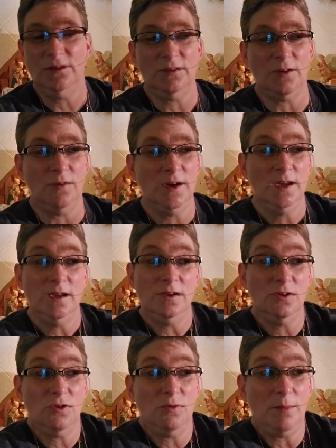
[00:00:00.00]
So,
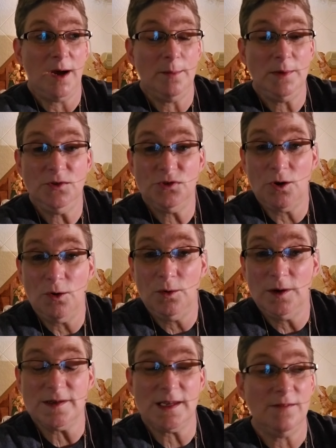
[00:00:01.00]
you know, Bobby Joe
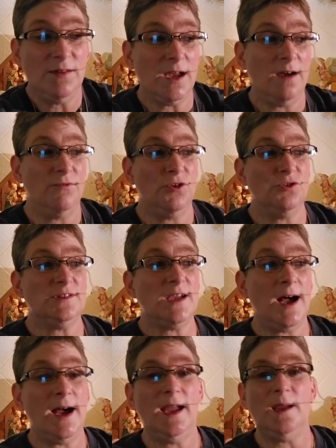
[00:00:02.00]
is giving up her
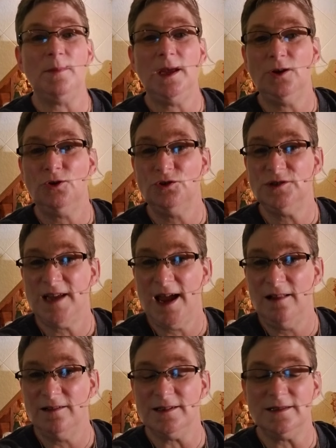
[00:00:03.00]
time and her
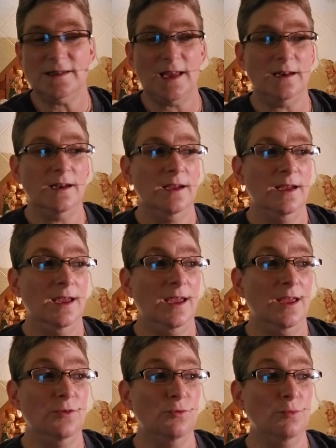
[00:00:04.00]
talents and,
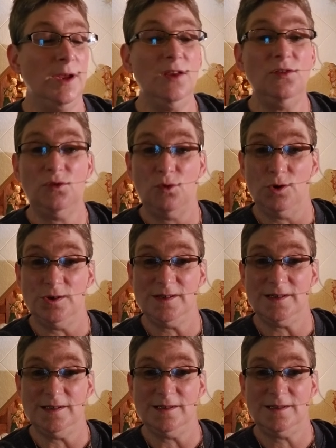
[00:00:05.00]
and
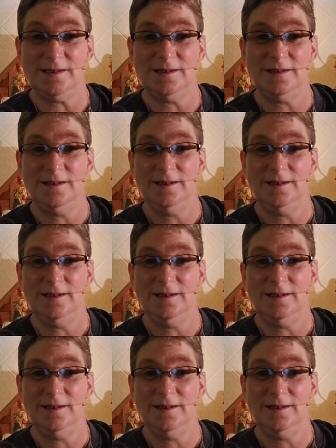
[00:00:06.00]
resources.